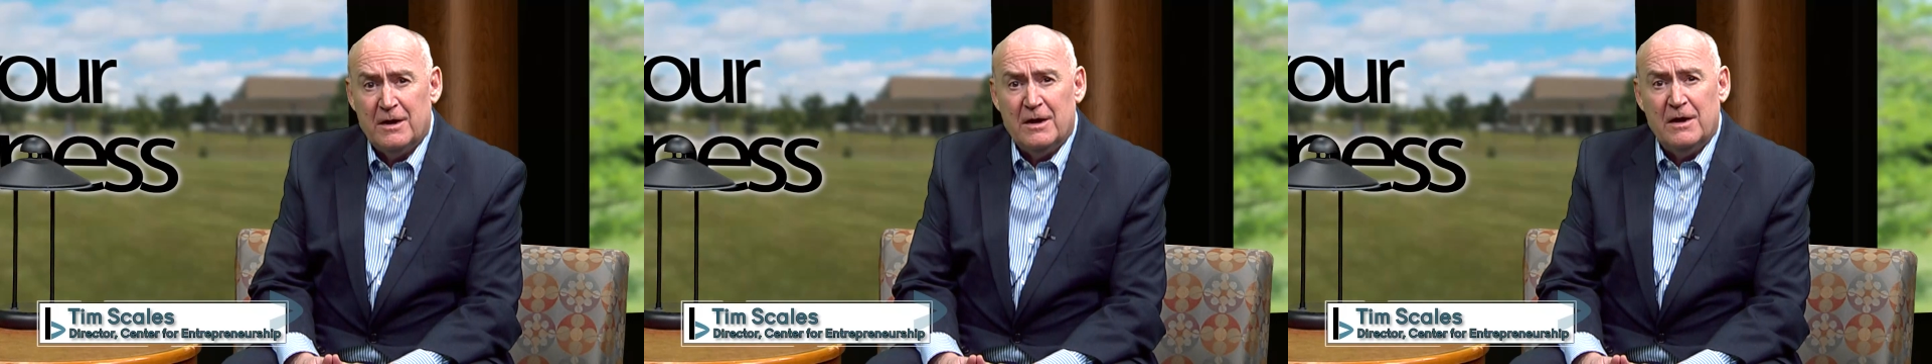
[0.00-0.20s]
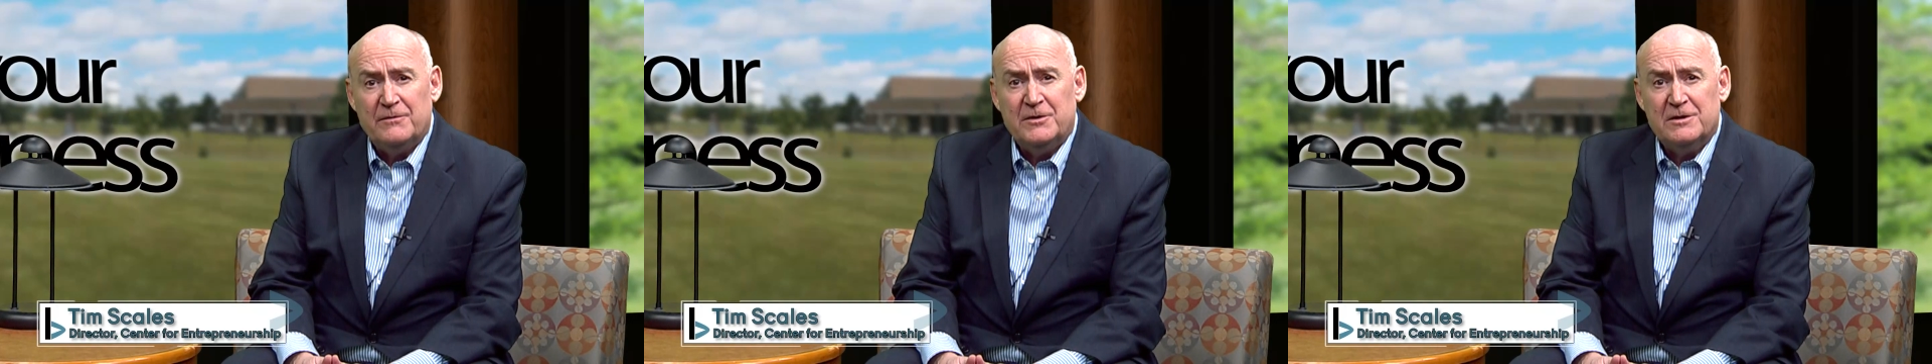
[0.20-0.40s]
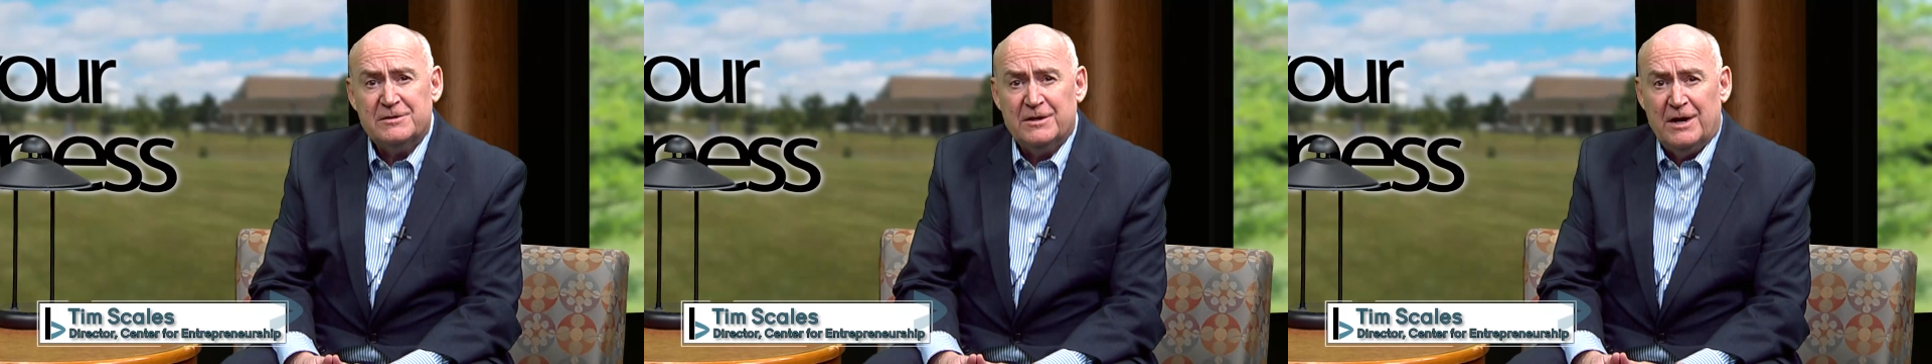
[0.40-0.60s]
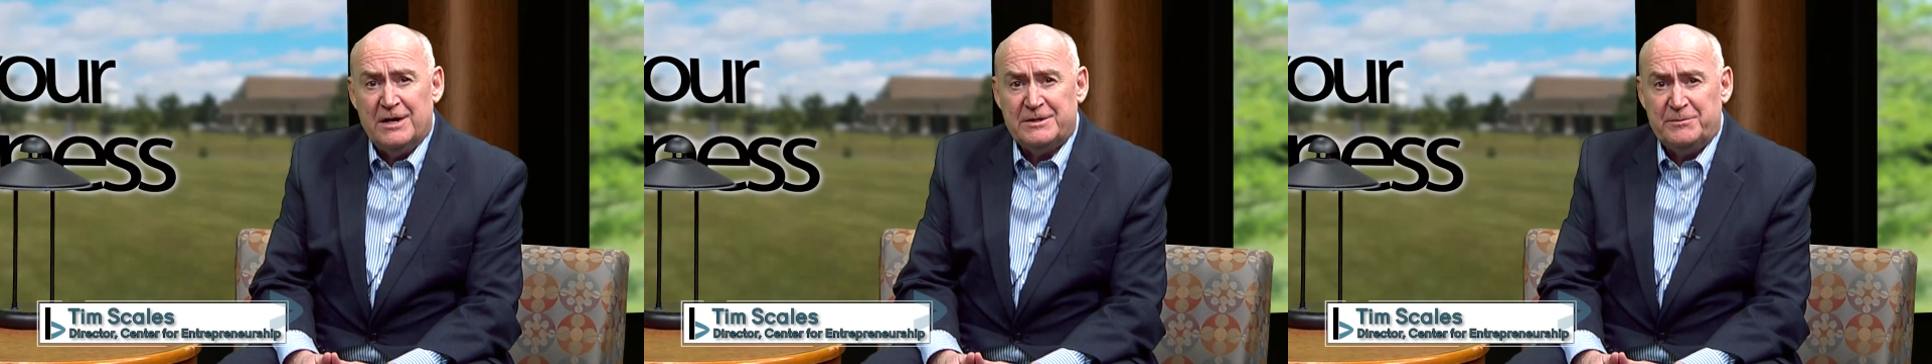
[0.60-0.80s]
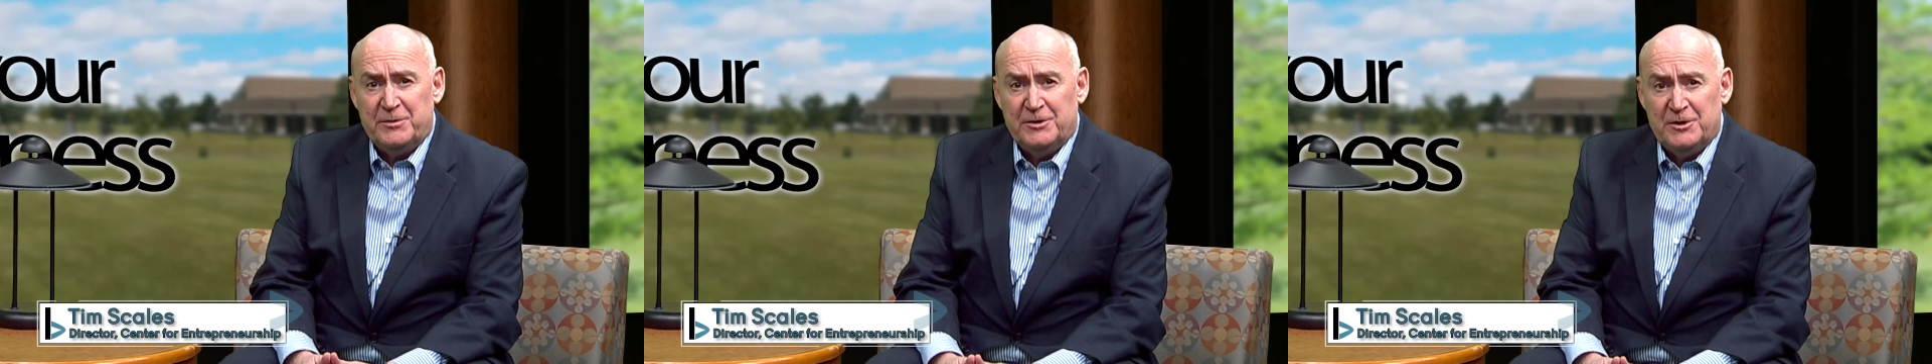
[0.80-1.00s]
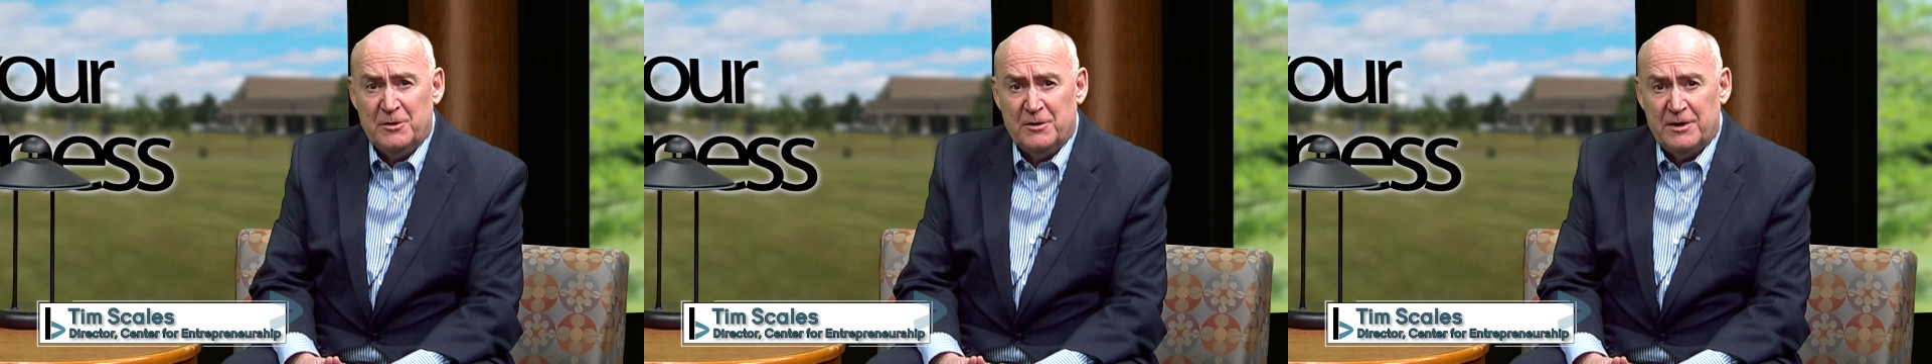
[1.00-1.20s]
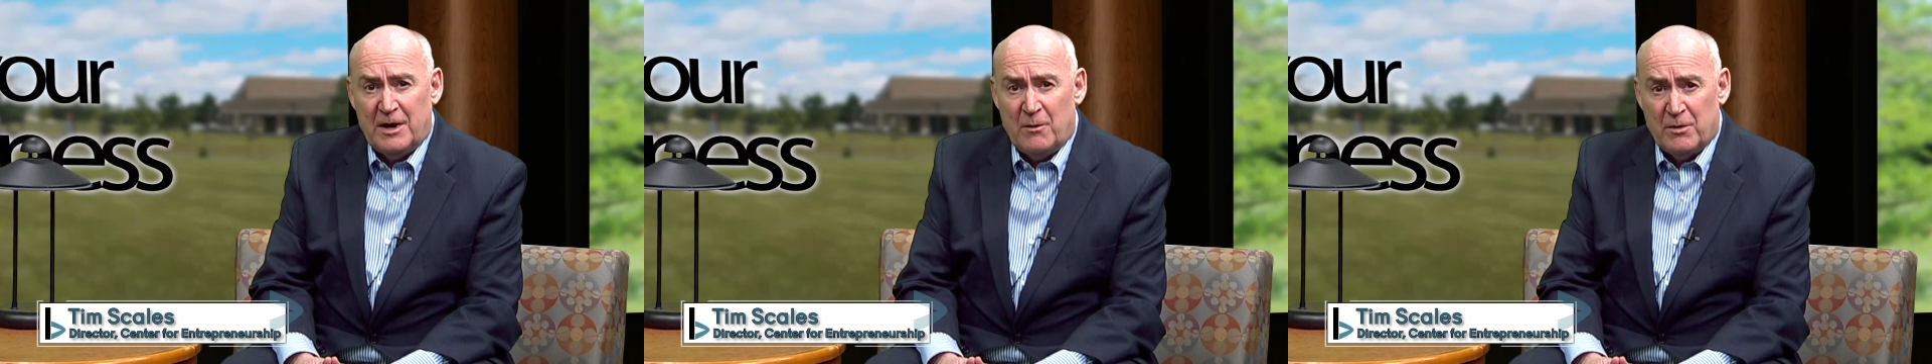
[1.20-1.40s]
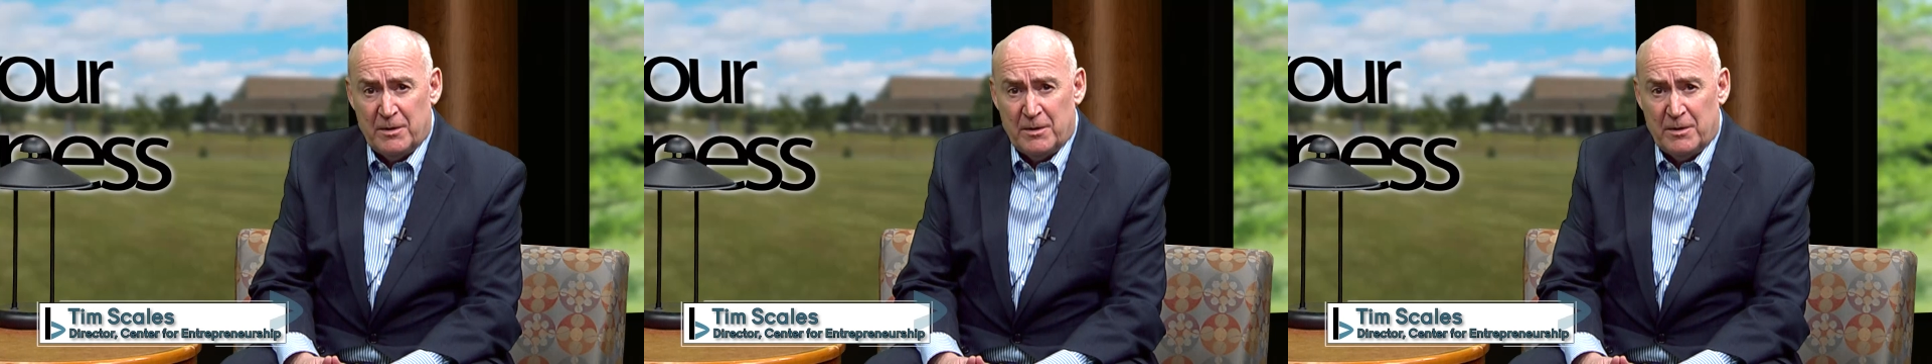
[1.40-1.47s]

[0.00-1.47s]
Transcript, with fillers: If there's an entrepreneur that I want